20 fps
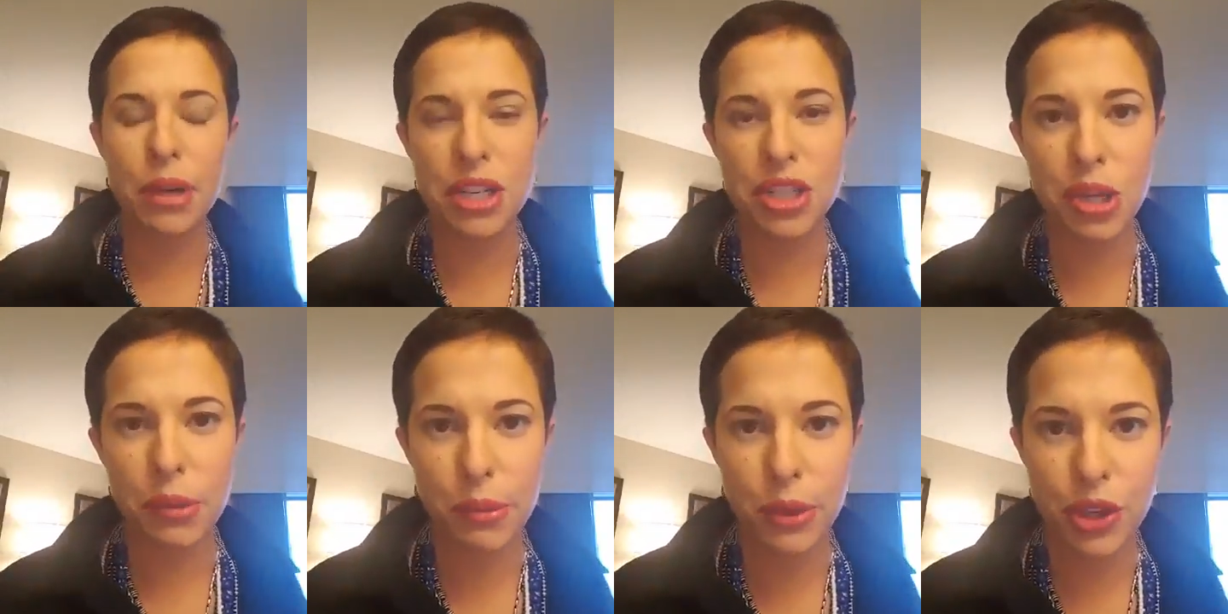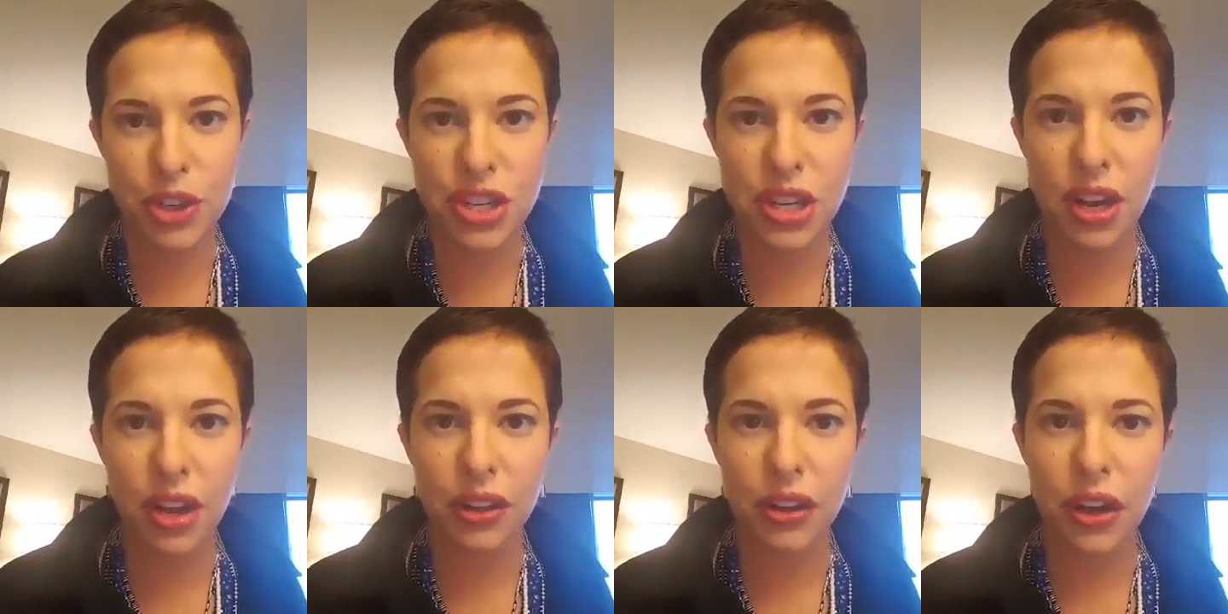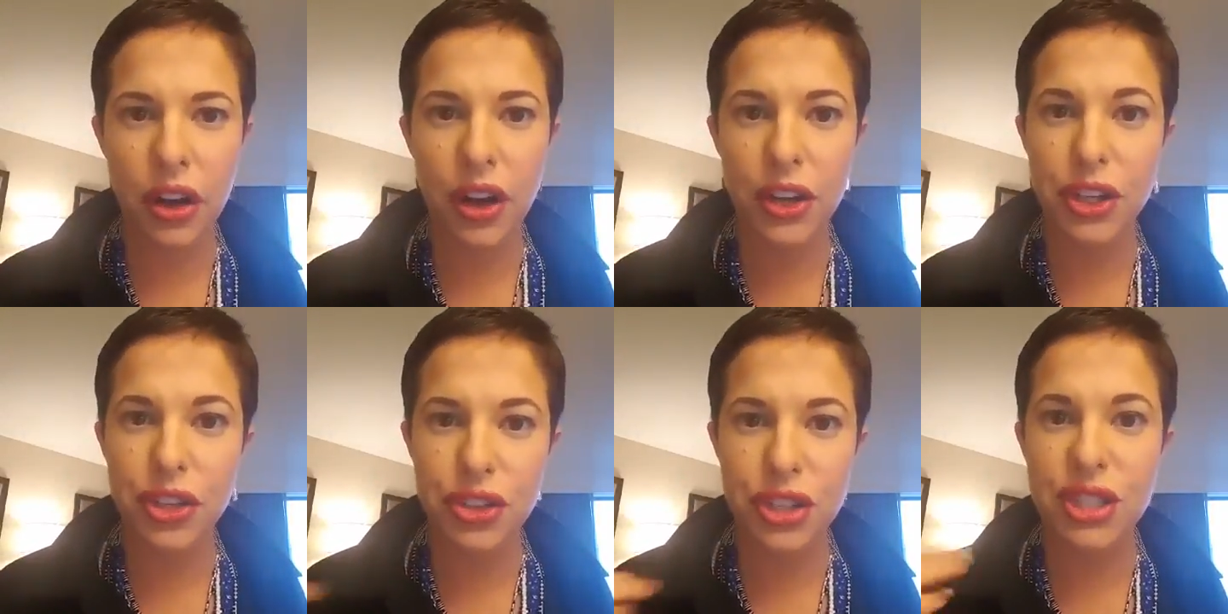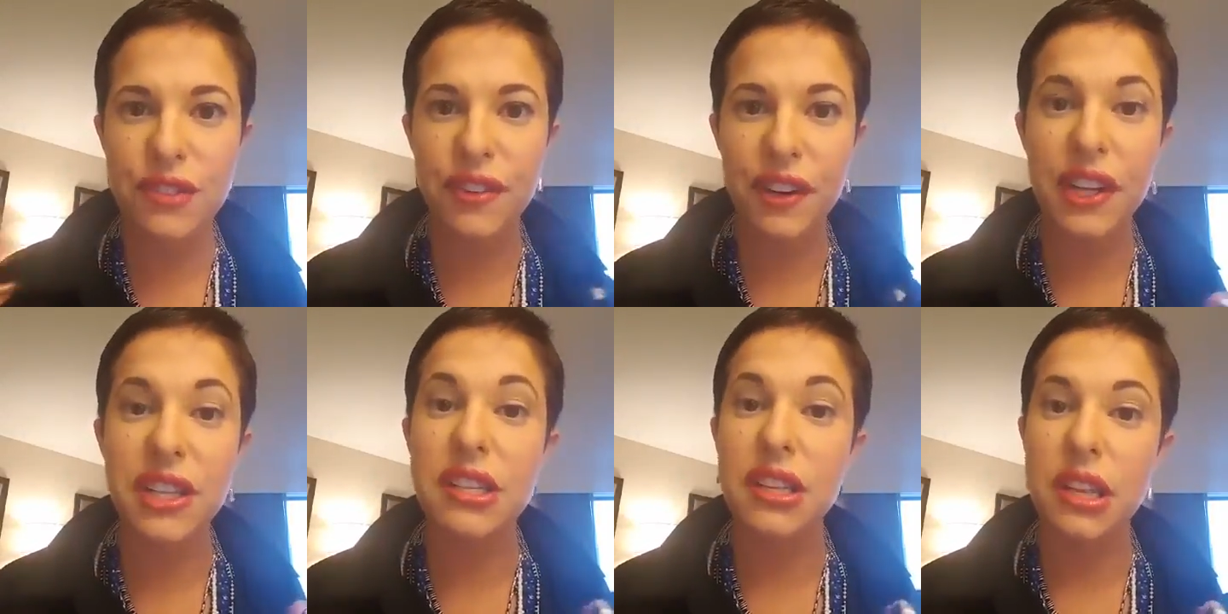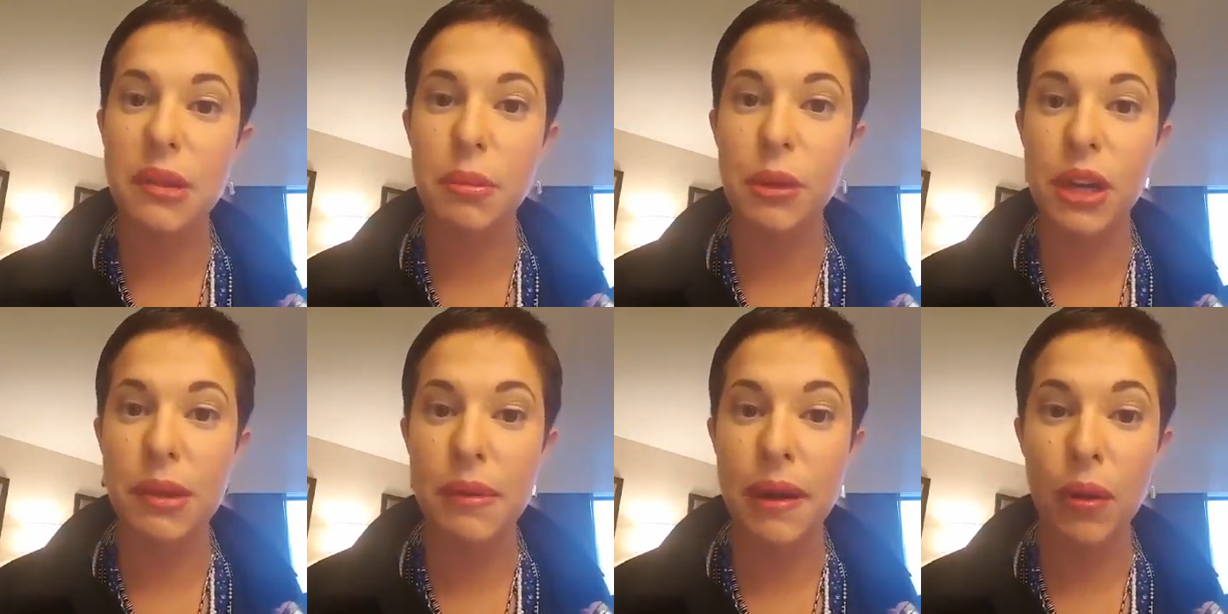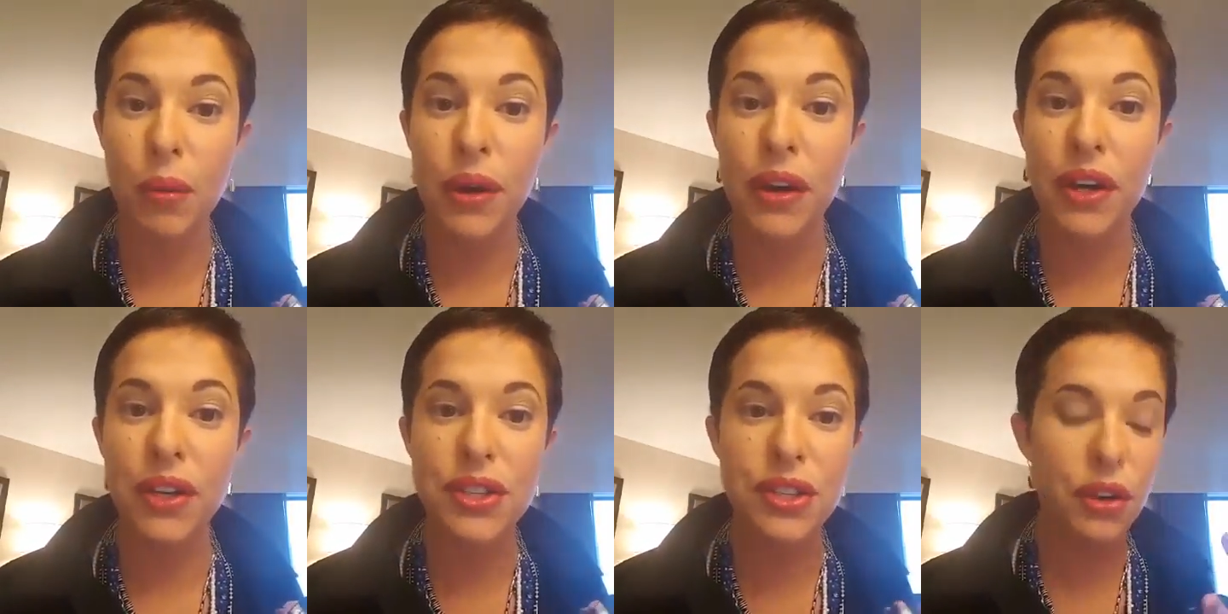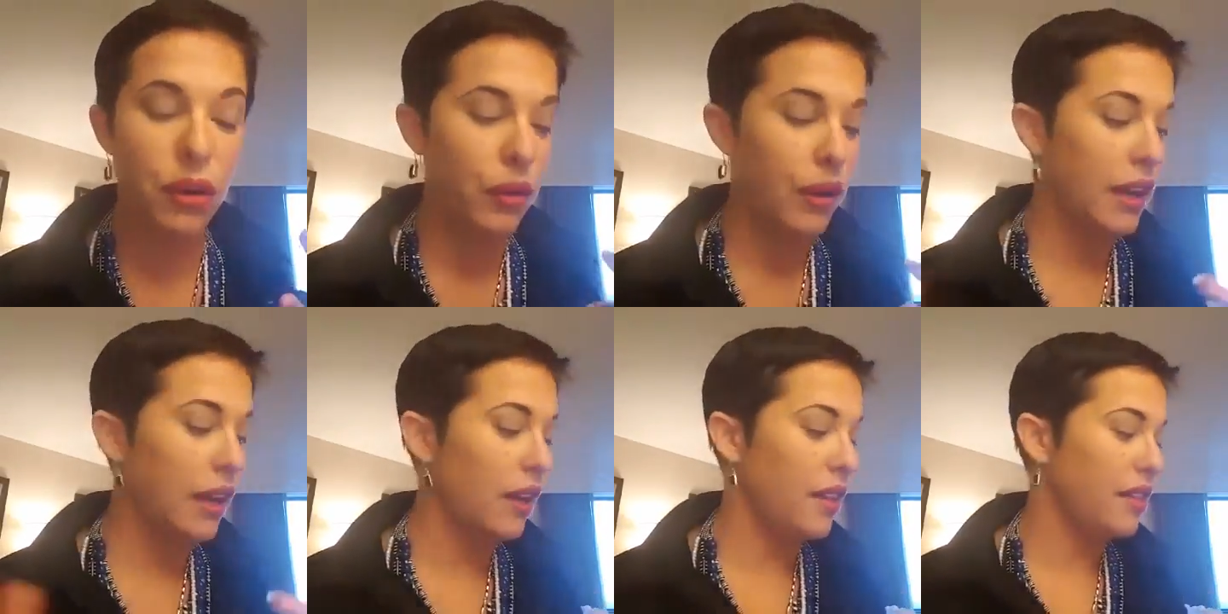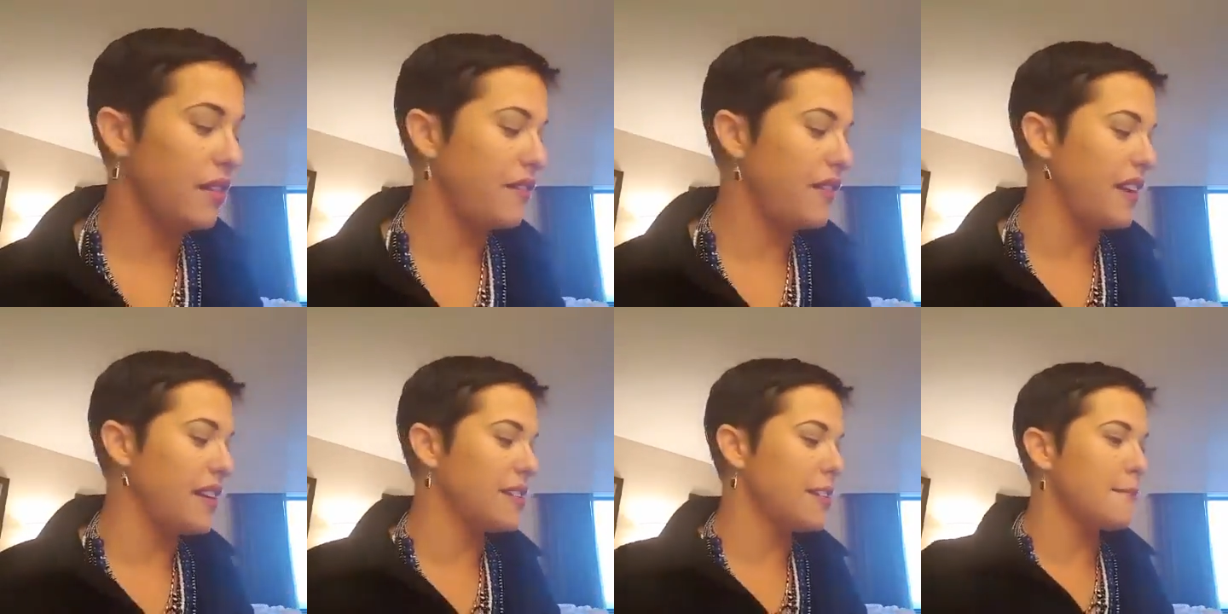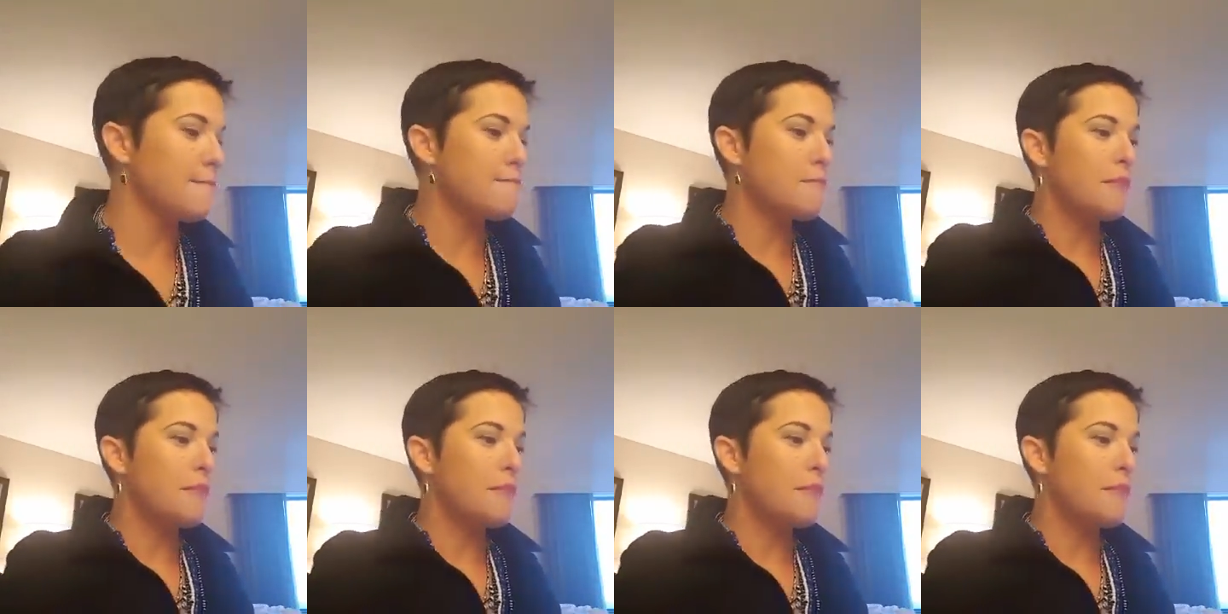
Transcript: press, or push color on, you're just very deliberate about where it's going on the face.